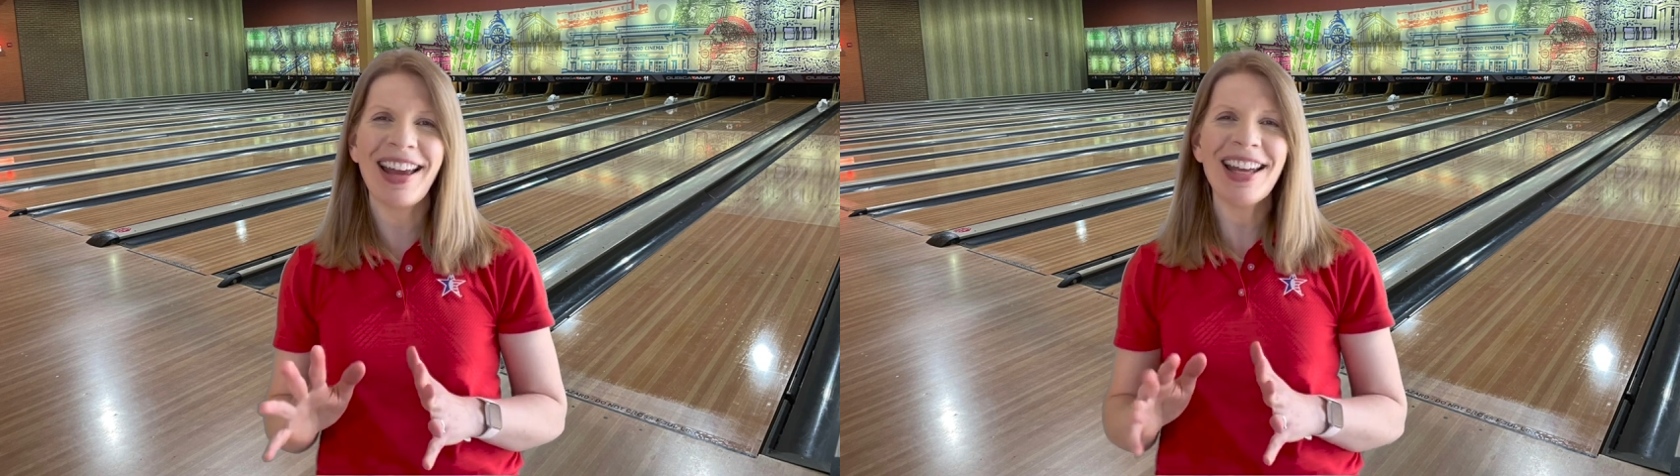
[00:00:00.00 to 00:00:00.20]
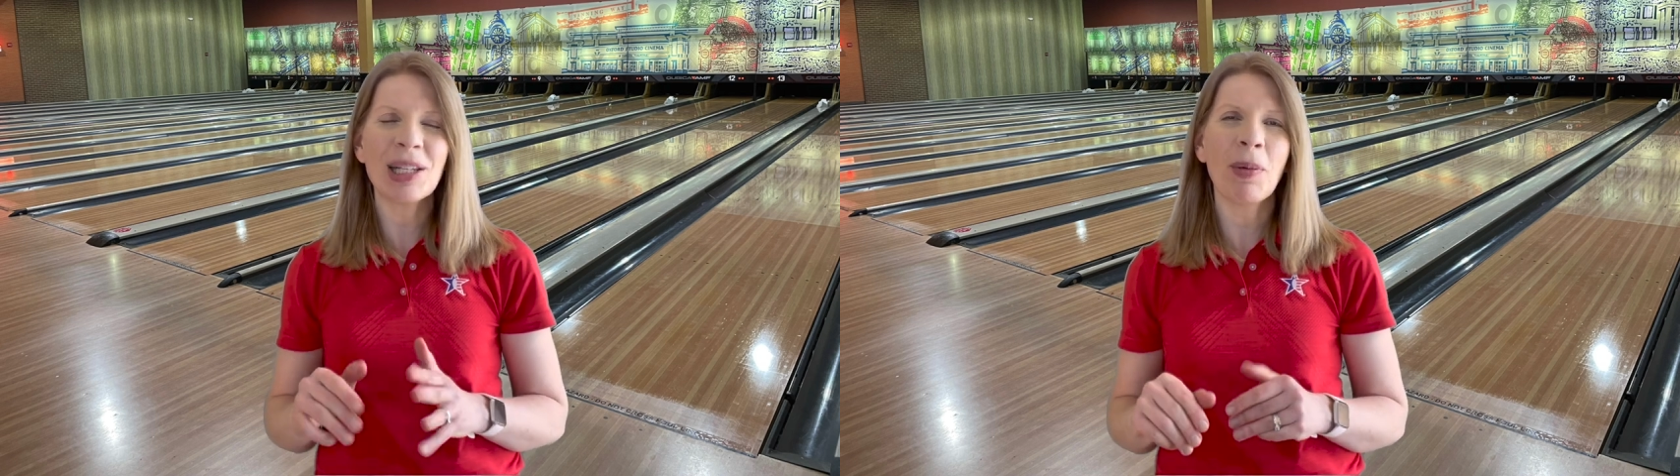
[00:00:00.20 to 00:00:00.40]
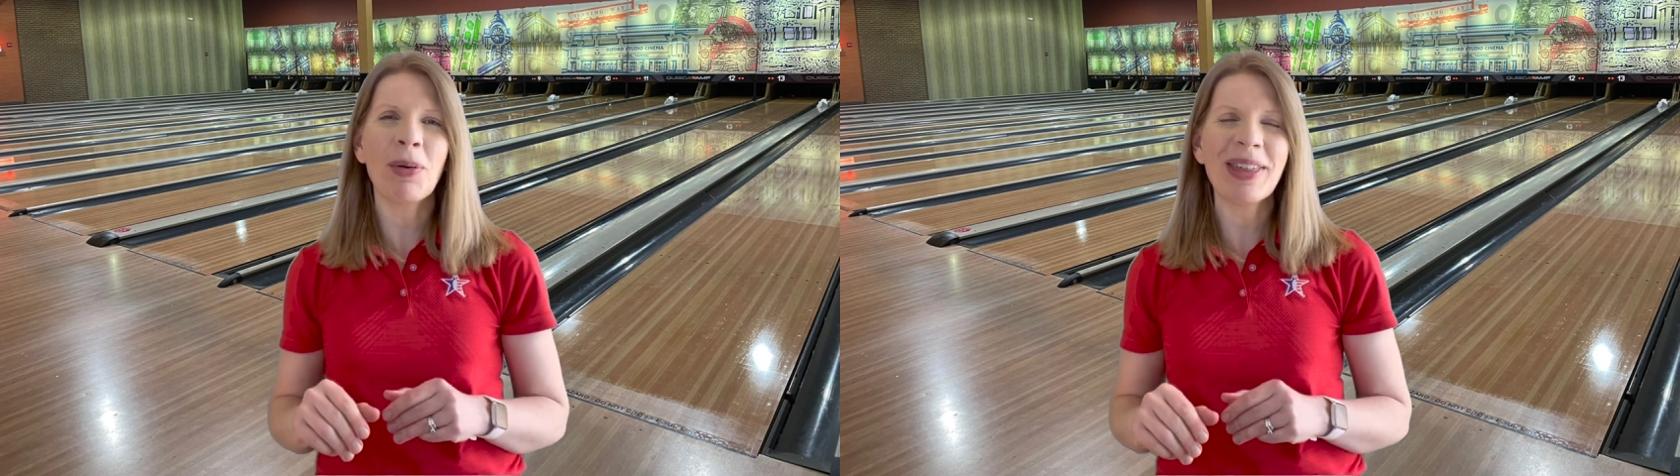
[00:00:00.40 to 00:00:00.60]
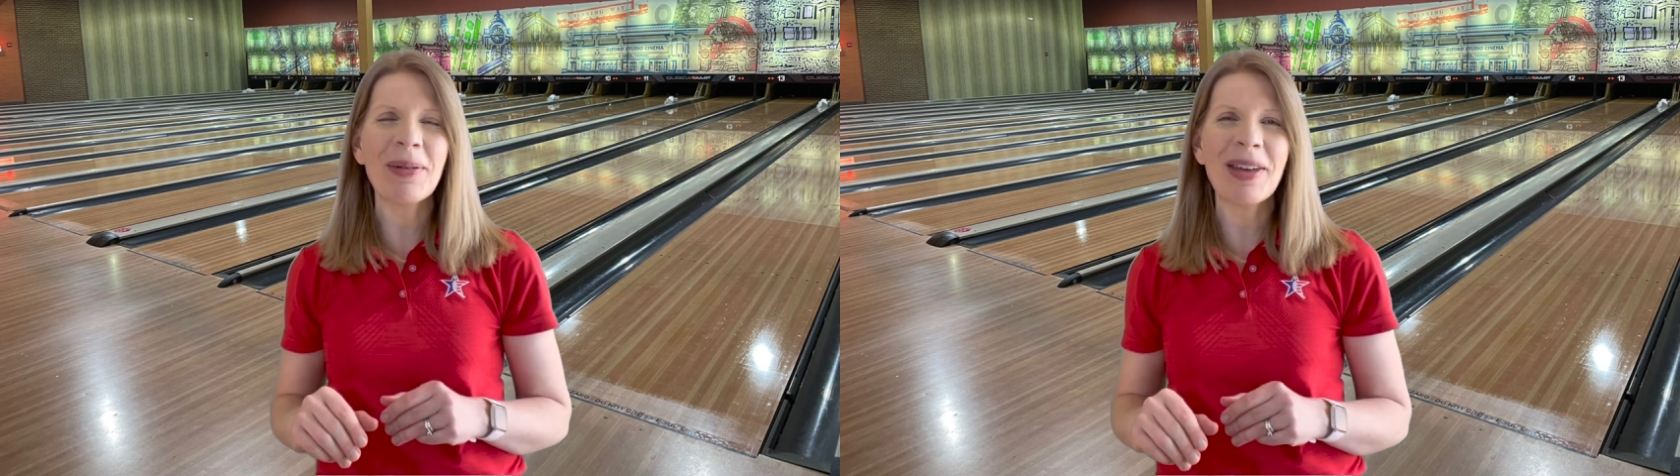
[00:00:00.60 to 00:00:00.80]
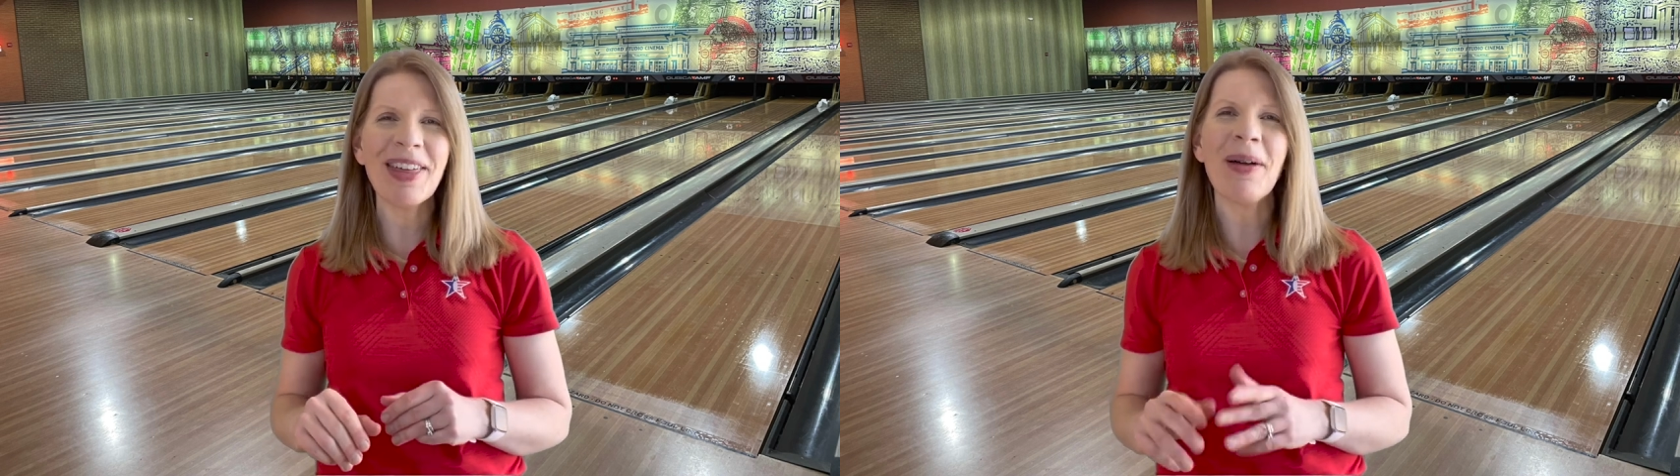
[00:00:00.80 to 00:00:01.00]
I just bowl without
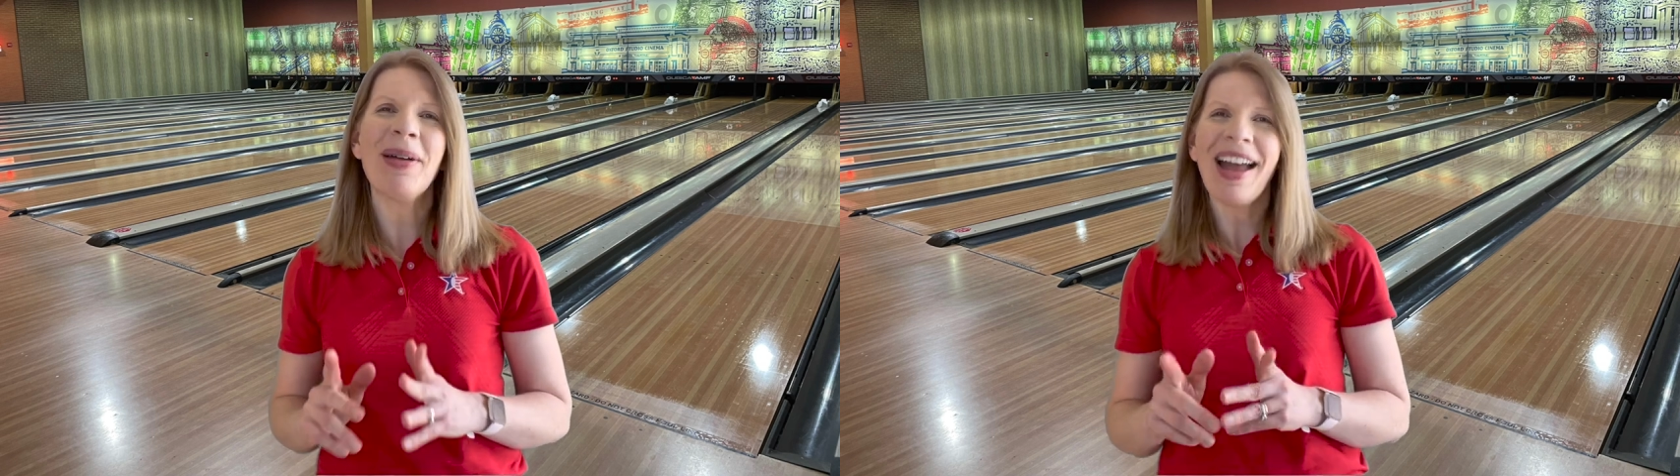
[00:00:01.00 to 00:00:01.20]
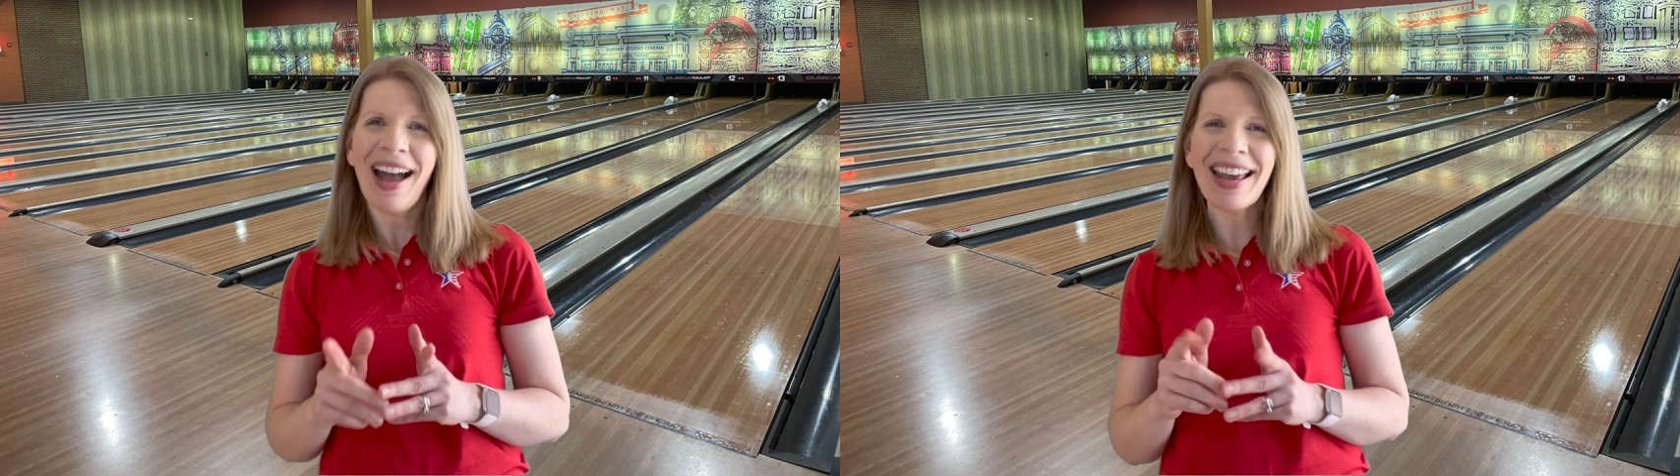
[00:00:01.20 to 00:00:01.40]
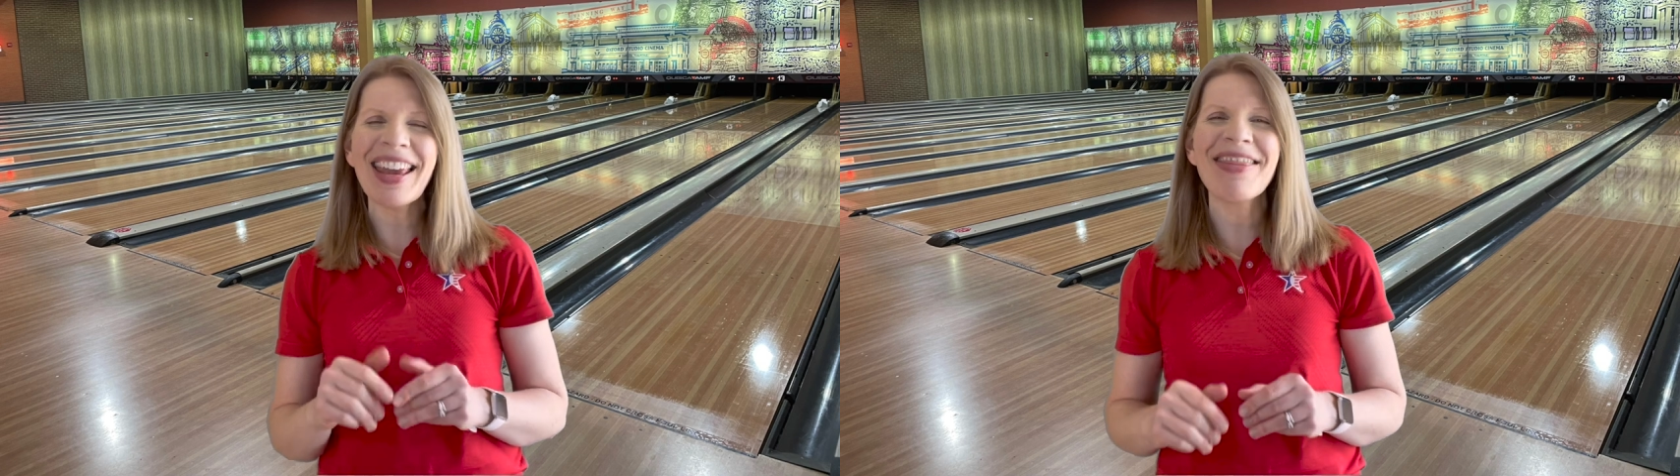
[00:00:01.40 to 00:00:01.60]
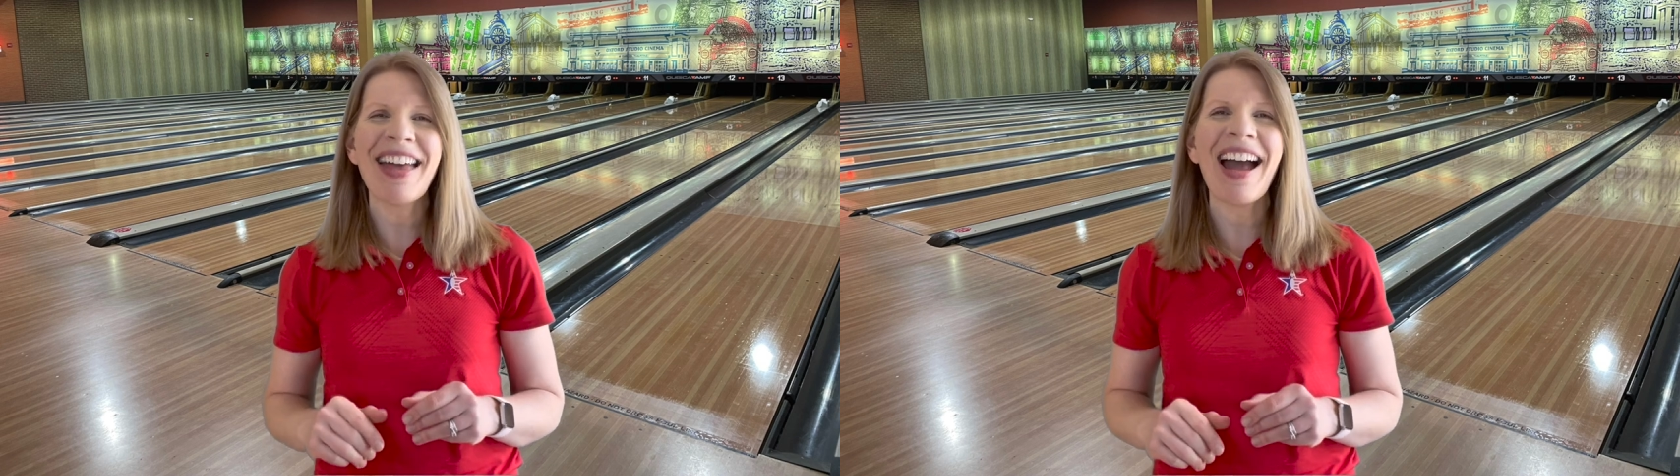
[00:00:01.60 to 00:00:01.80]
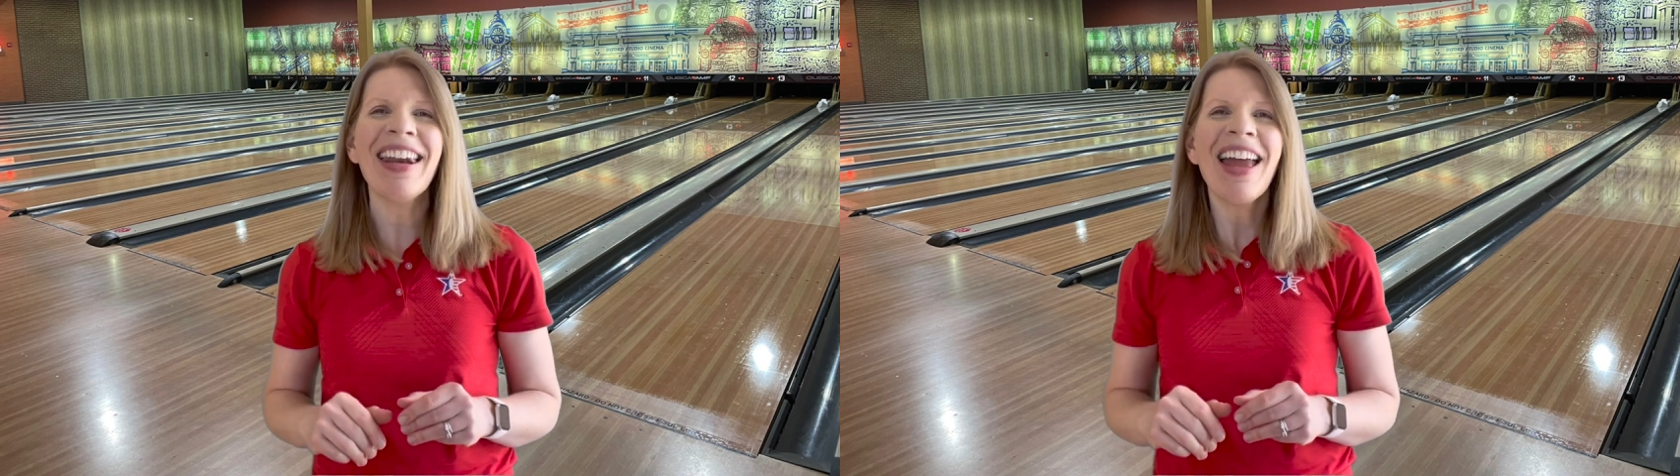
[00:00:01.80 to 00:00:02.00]
my thumb. I get
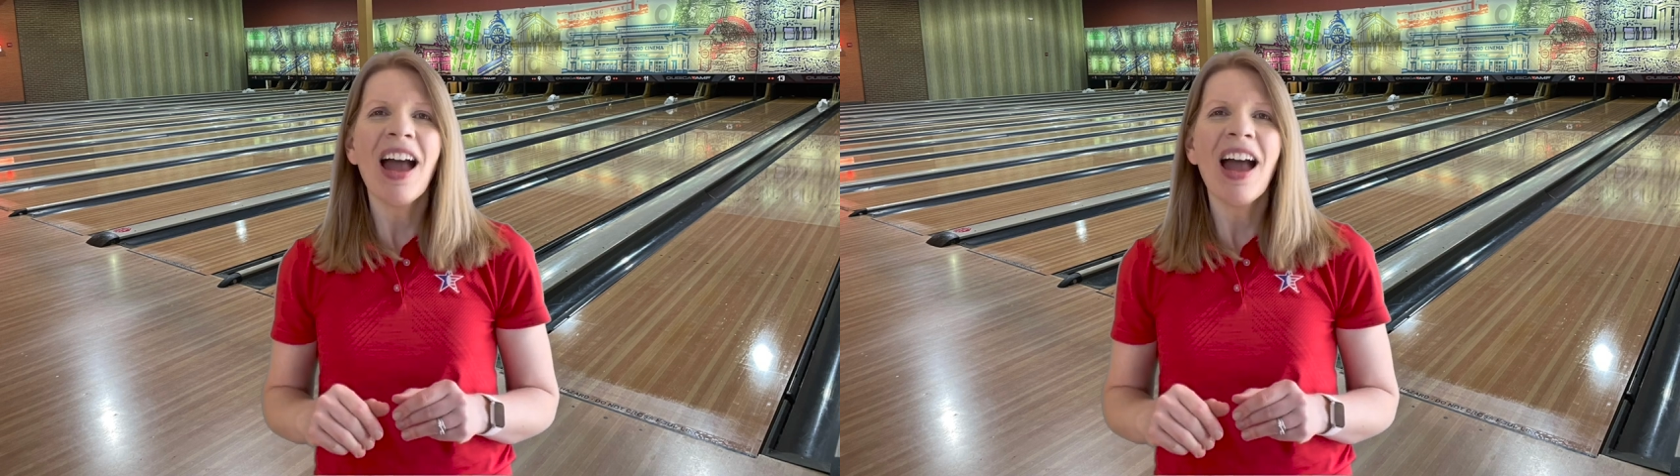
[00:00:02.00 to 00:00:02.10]
that.